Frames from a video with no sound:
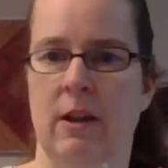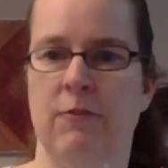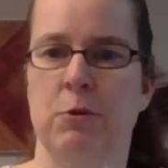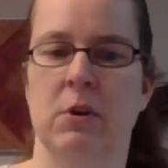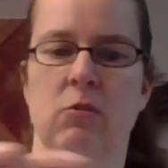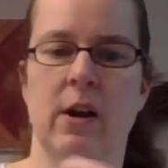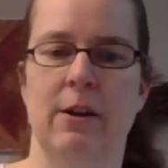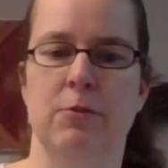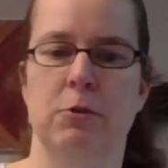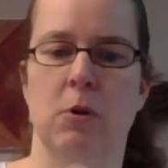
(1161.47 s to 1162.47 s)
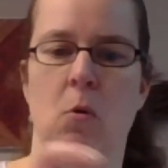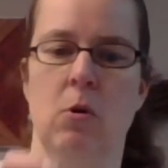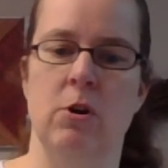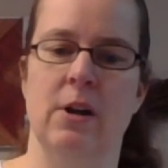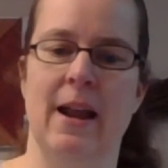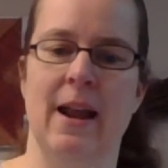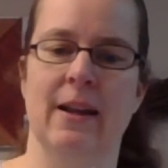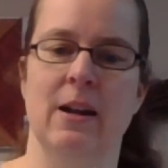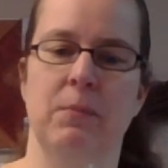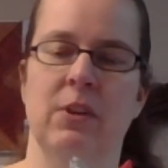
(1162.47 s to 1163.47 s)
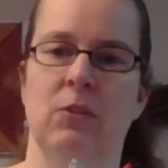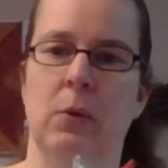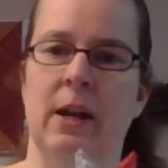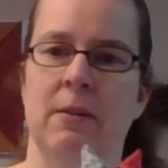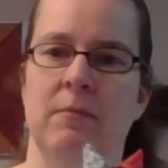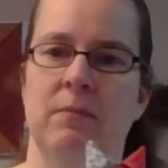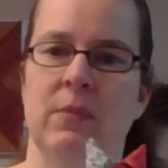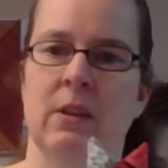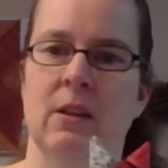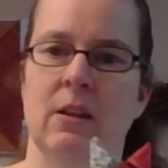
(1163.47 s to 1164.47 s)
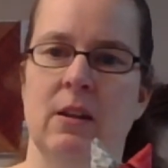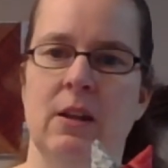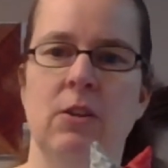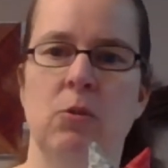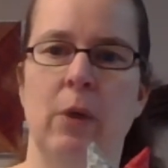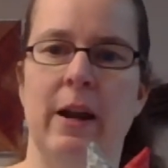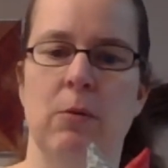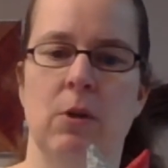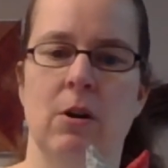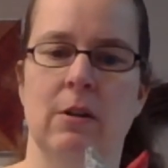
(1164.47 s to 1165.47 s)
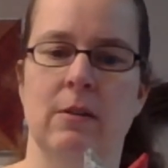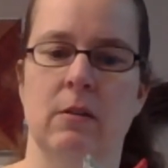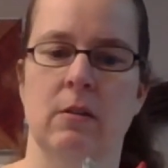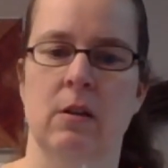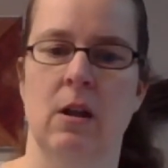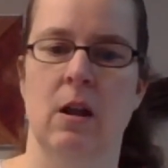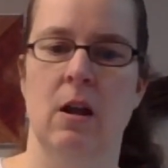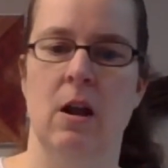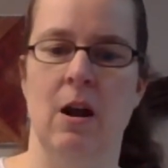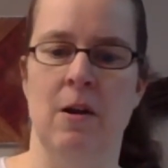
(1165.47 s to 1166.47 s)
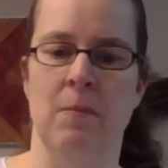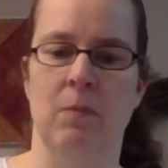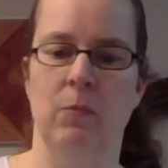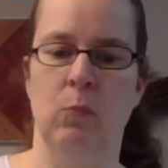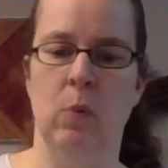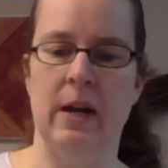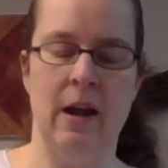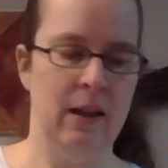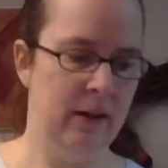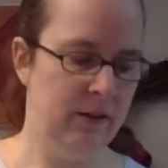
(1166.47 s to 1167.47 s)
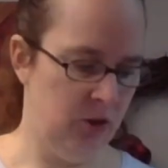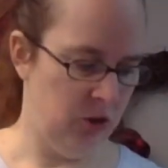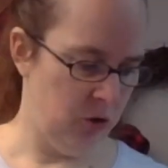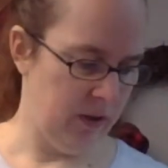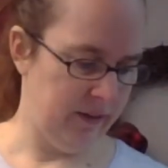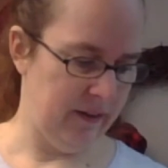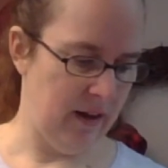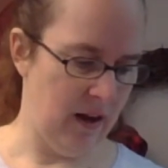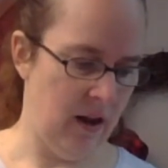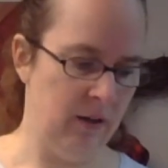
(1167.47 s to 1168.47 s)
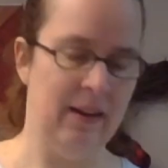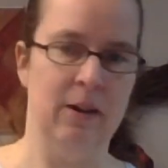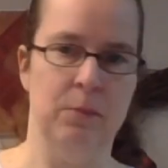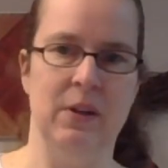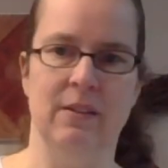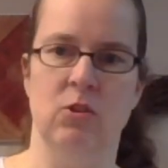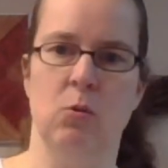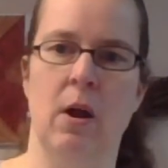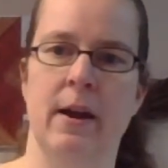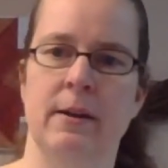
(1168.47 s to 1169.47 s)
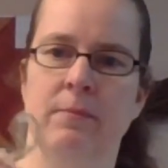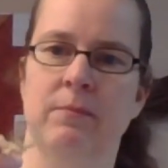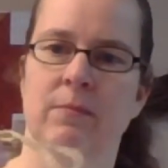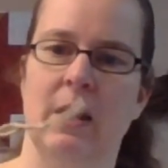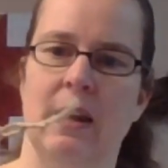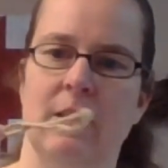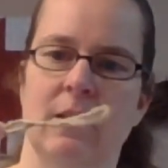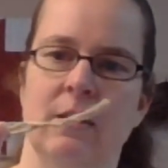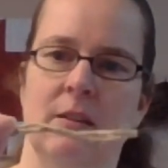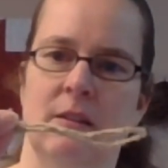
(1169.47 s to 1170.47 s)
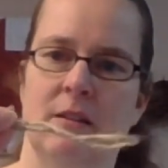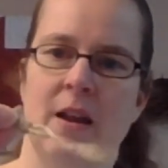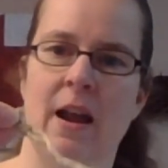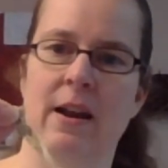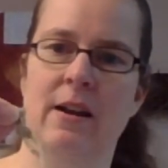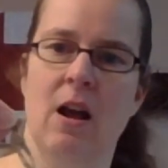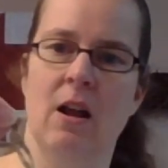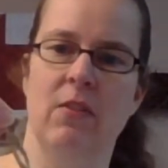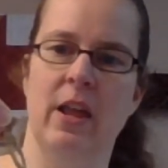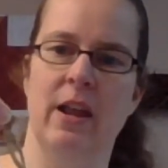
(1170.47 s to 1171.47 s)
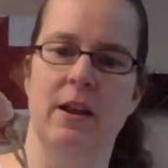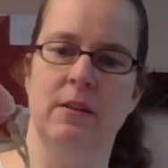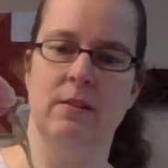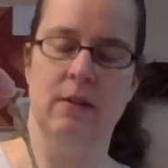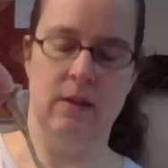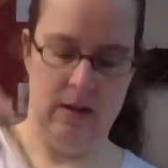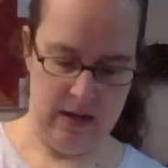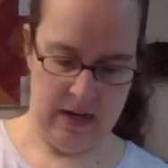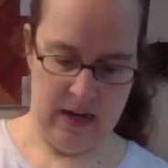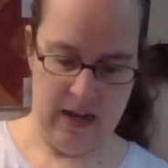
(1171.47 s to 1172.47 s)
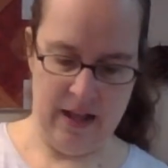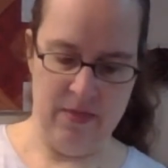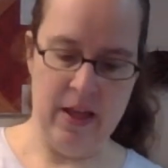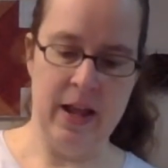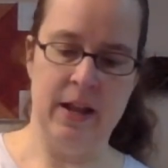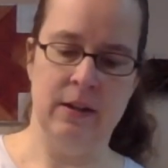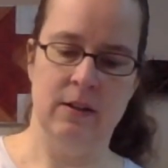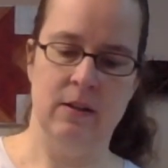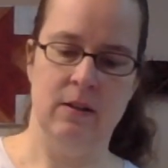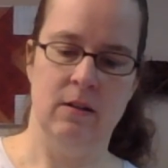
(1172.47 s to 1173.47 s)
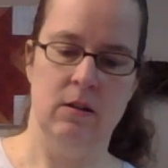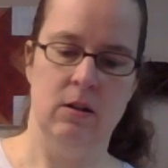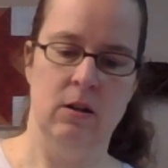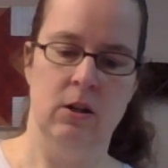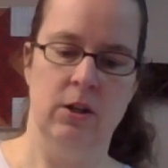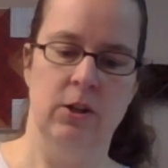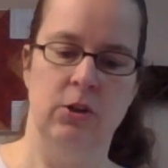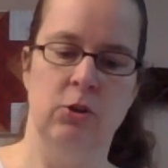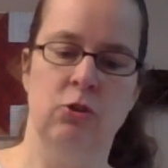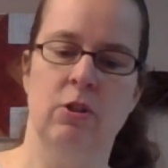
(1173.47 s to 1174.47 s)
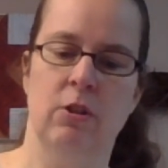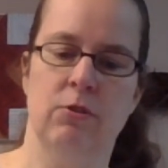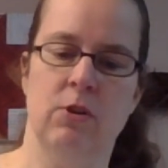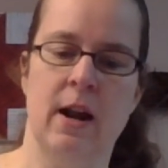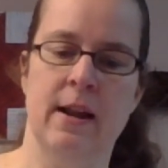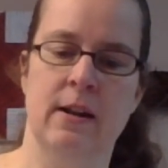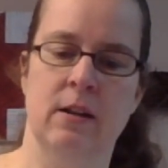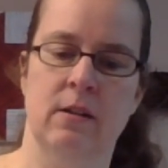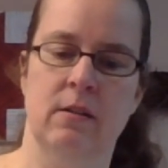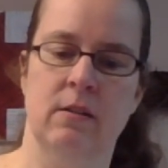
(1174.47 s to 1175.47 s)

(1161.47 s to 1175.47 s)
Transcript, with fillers: if you want to run it through a corner and hang it up this way. Either way works. Um, what I like to do is I'll take a piece of twine like this, tie a knot on the end, and then use the thread